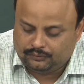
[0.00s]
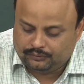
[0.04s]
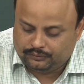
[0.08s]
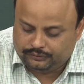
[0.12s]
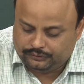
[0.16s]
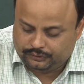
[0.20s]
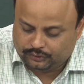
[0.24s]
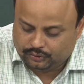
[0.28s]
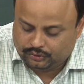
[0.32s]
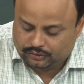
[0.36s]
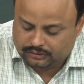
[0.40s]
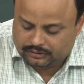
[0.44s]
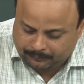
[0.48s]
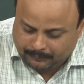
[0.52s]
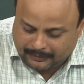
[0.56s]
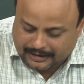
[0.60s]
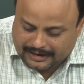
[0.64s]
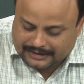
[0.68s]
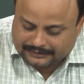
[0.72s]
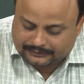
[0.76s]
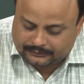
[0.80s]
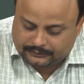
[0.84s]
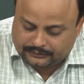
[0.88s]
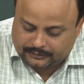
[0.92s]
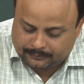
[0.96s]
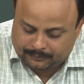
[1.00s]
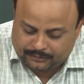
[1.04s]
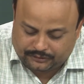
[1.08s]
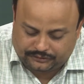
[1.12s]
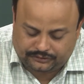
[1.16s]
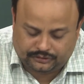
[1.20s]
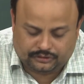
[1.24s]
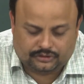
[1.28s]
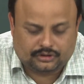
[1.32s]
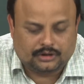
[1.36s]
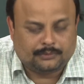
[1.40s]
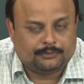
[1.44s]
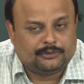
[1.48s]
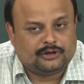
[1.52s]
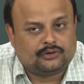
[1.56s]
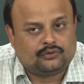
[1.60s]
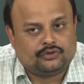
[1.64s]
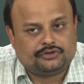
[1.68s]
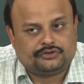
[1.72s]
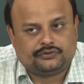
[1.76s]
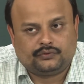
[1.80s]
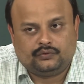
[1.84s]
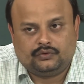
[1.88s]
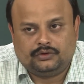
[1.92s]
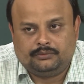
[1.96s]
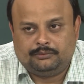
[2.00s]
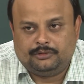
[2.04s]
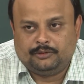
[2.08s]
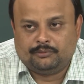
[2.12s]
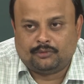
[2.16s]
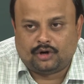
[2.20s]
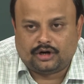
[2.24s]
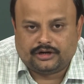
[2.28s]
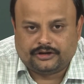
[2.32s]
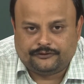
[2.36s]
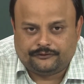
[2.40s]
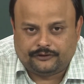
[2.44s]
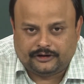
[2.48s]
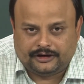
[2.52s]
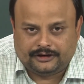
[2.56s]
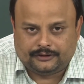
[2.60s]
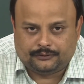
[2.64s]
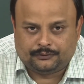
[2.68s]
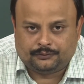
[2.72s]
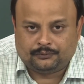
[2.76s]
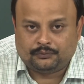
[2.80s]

Your path, the pressure drop equation will be modified.